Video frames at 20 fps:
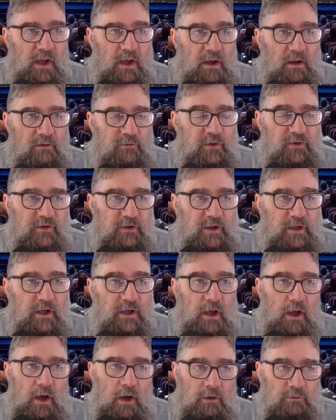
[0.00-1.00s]
Firstly,
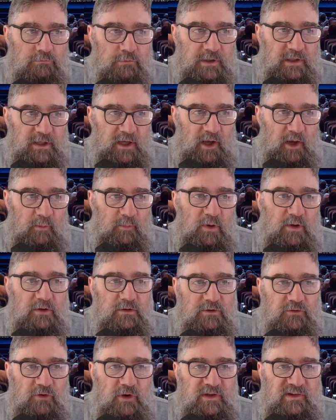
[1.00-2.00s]
a recap.
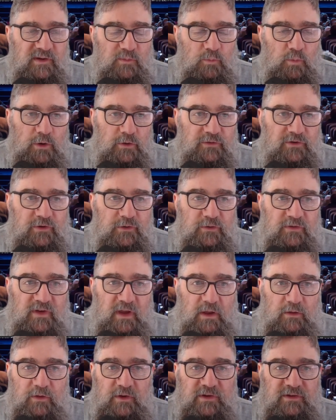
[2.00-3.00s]
Train Sim World 2
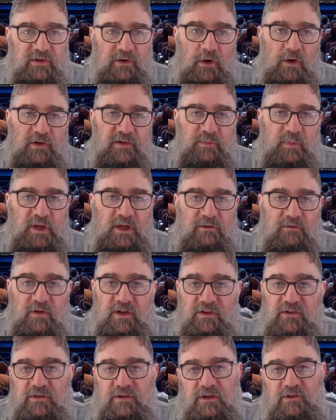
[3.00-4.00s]
Southeastern High Speed
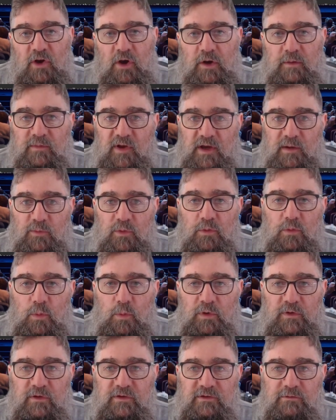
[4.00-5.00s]
featured a timetable
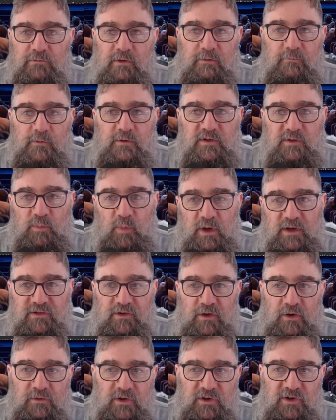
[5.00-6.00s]
with its reference
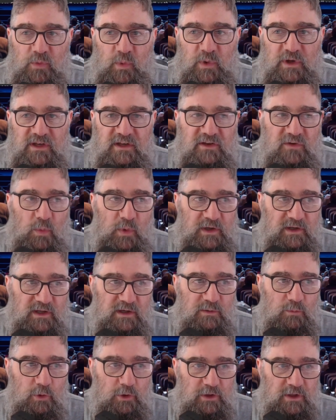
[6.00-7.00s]
based on the
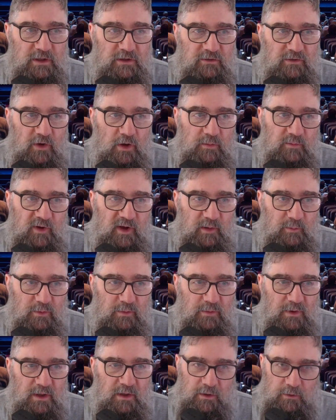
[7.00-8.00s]
2020 working
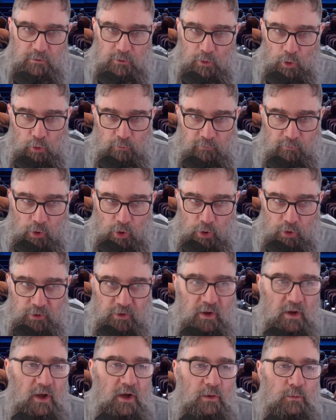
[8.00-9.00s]
timetable. COVID,
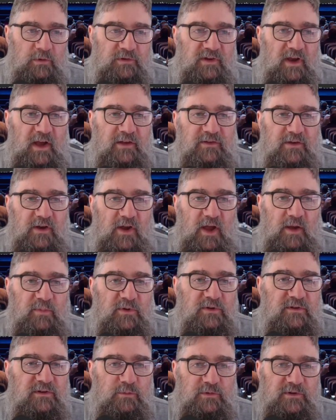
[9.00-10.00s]
which as it
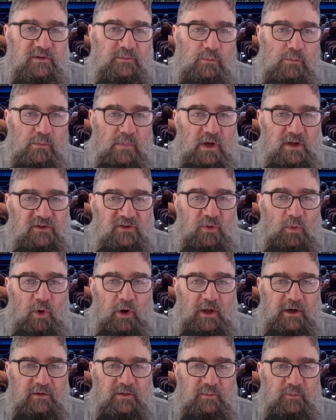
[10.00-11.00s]
happens was much
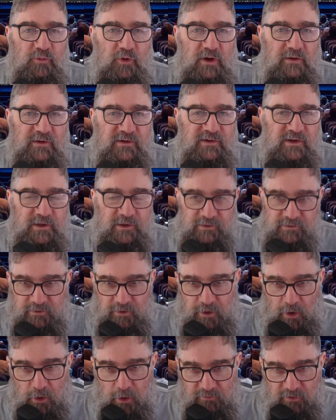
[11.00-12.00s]
quieter than previous years.
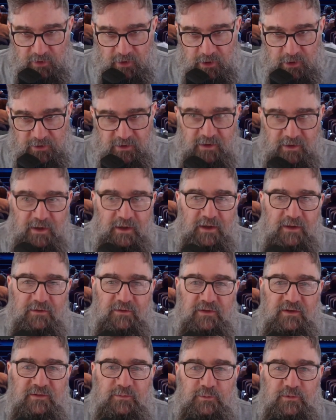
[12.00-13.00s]
COVID.
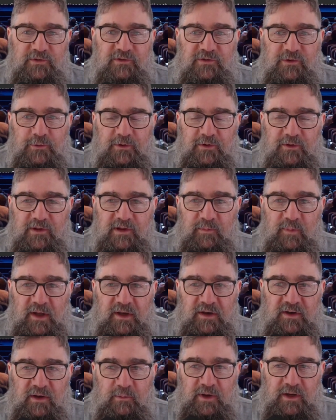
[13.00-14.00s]
This was due to the
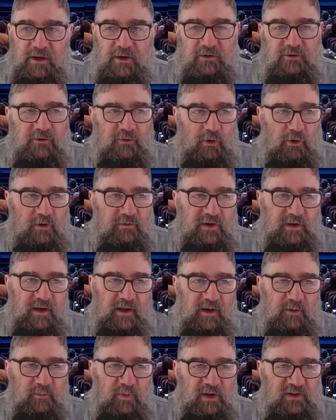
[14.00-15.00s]
pandemic, driving
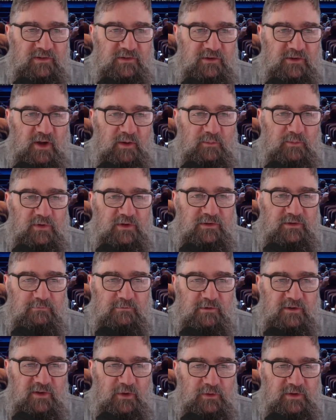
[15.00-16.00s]
down passenger numbers,
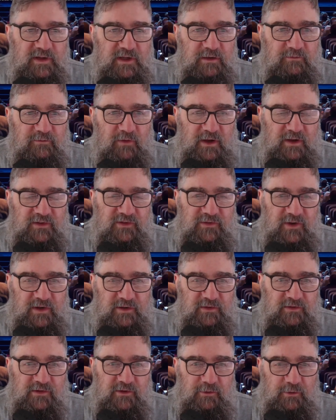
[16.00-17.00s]
resulting in vast
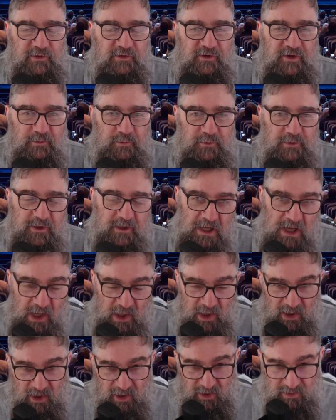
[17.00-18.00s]
changes across the network.
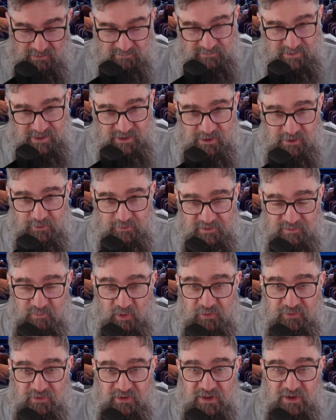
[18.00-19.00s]
Well, it's
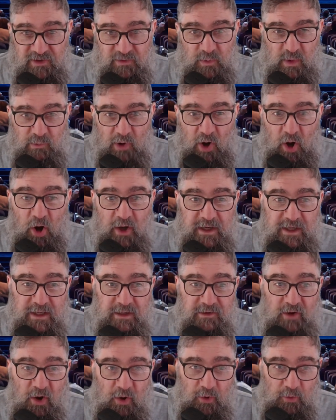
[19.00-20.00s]
mostly because we were hiding
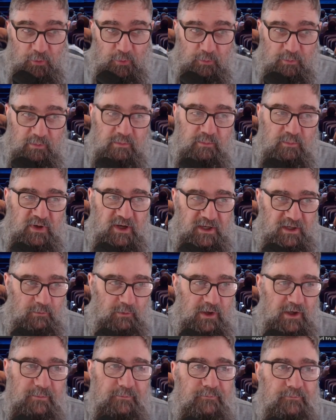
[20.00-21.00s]
at home. But anyway.